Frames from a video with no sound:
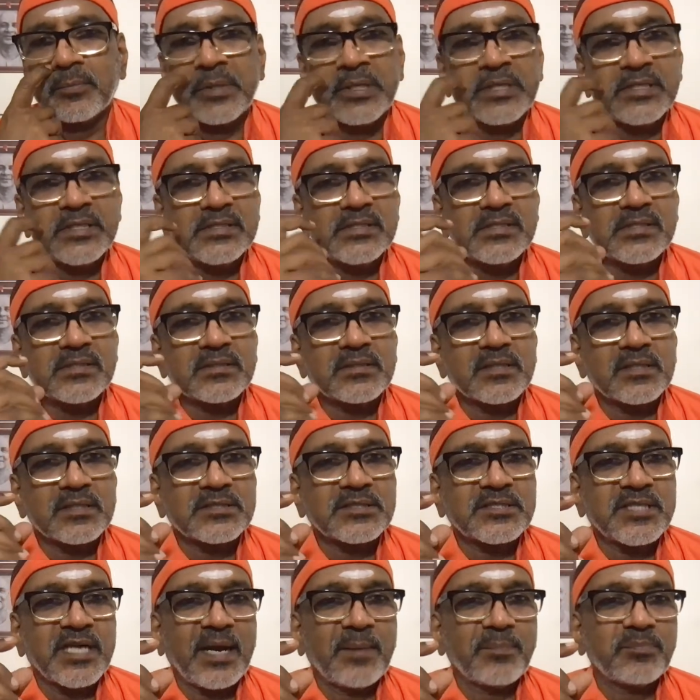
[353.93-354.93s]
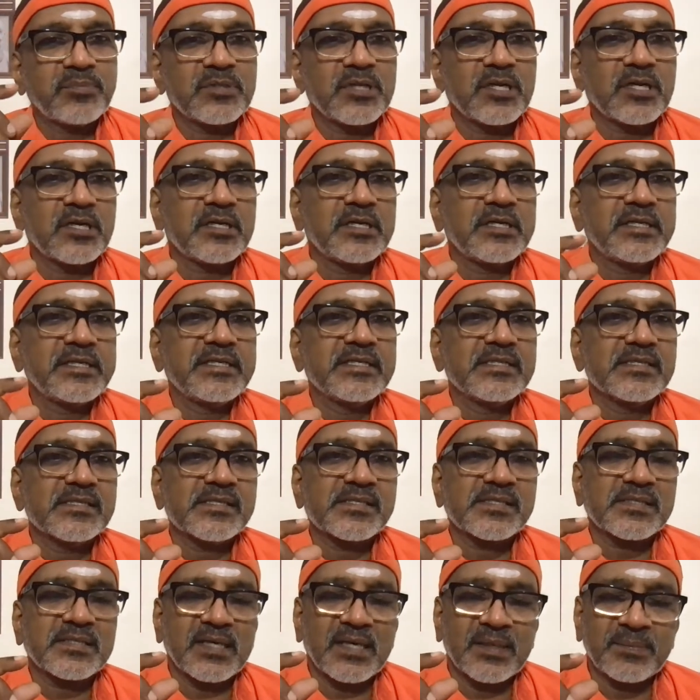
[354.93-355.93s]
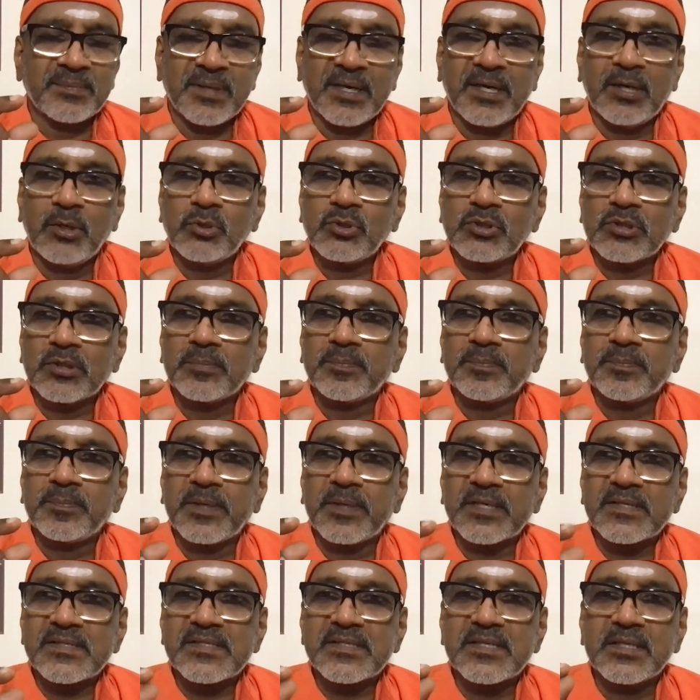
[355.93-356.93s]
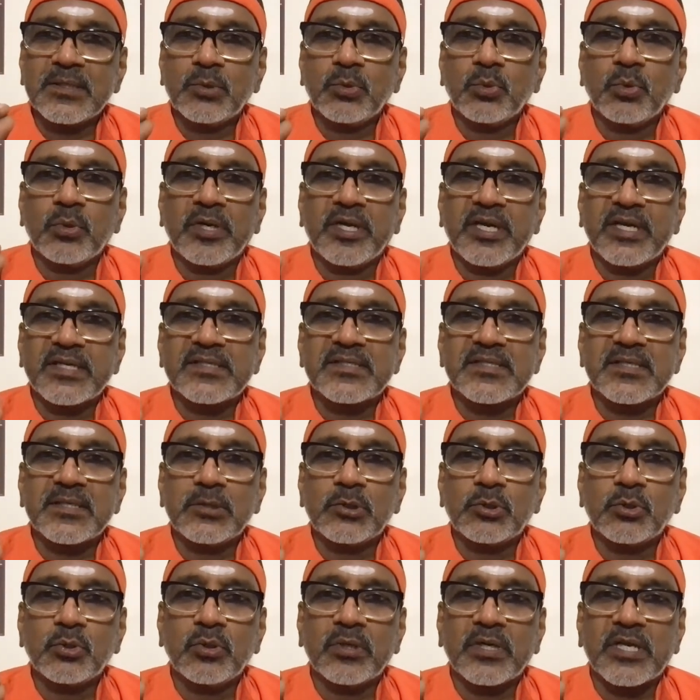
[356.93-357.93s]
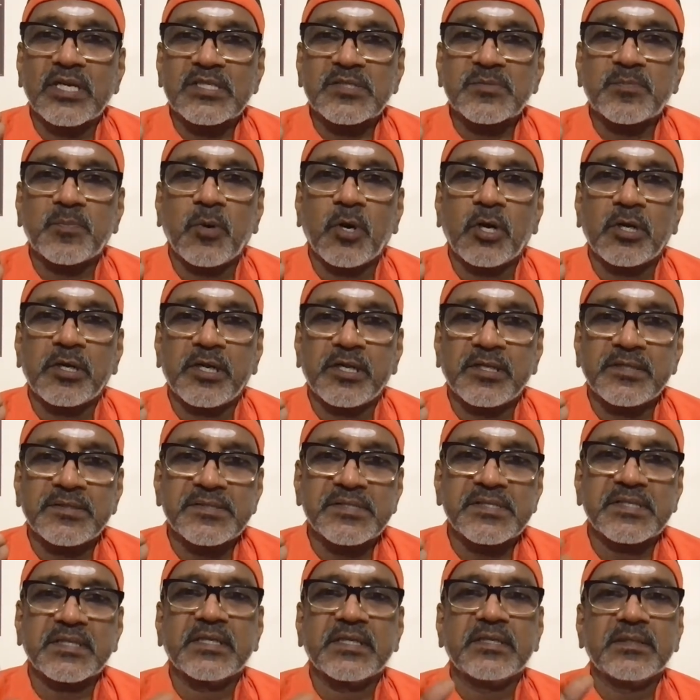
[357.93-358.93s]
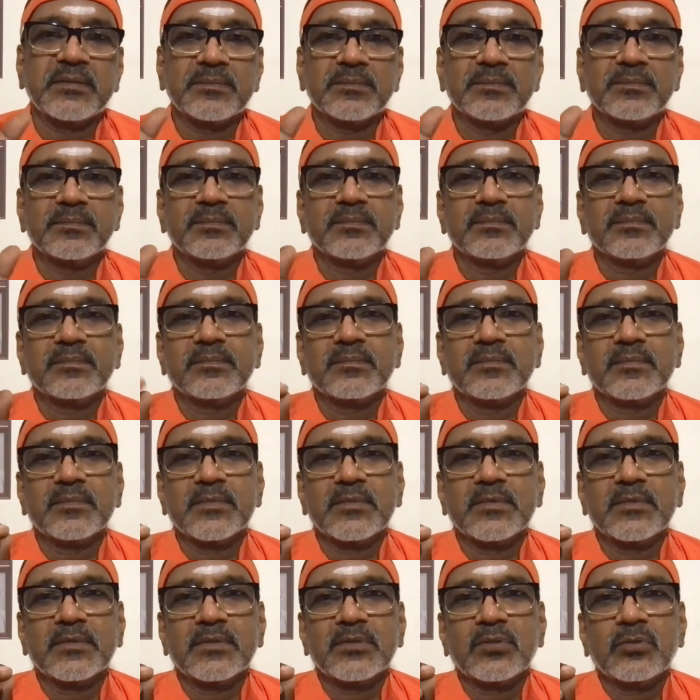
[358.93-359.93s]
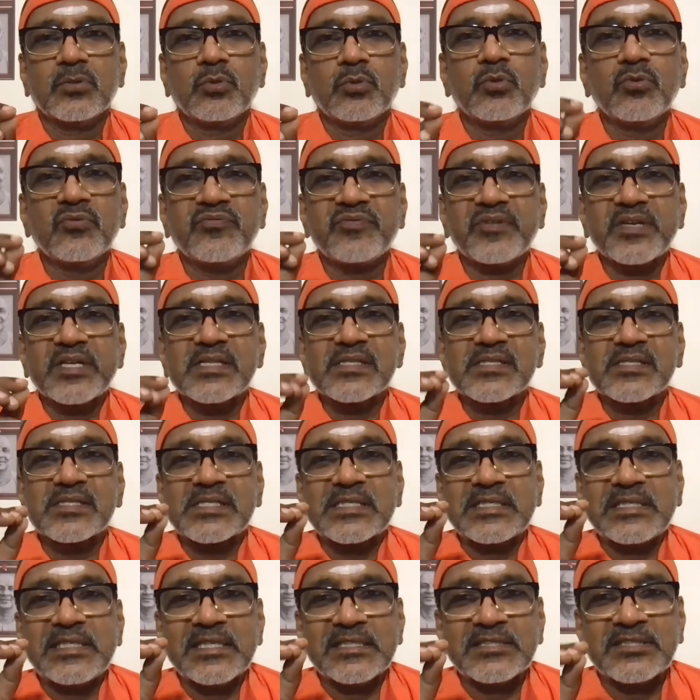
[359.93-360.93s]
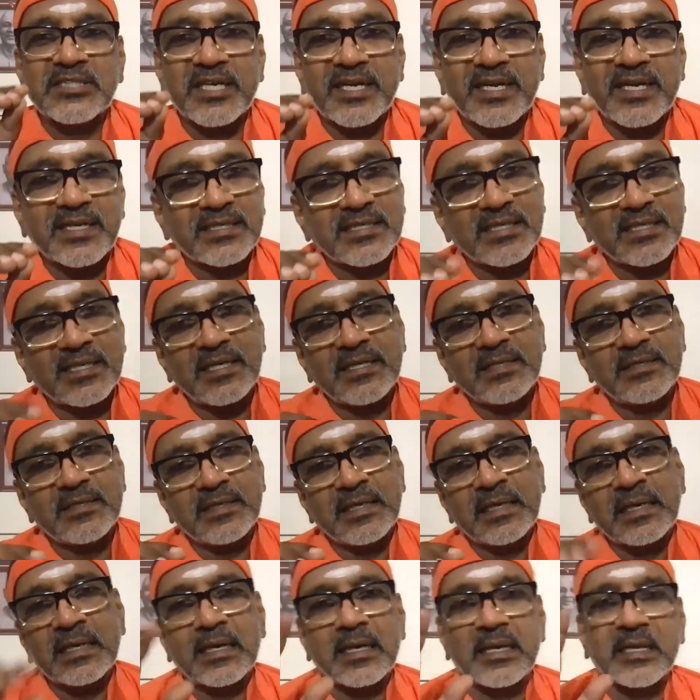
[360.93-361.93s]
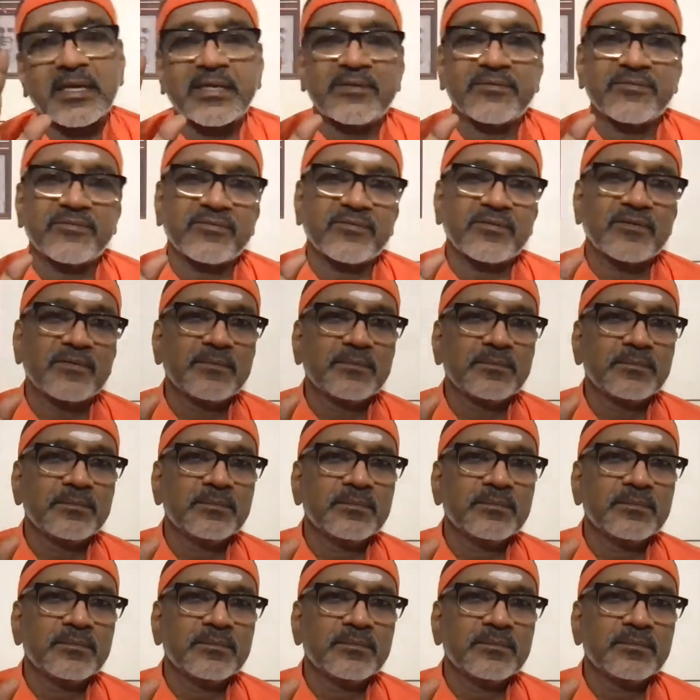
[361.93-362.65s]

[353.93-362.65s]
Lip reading: Means the chapter deals about a person who gets into despondency, who feels dejected in life,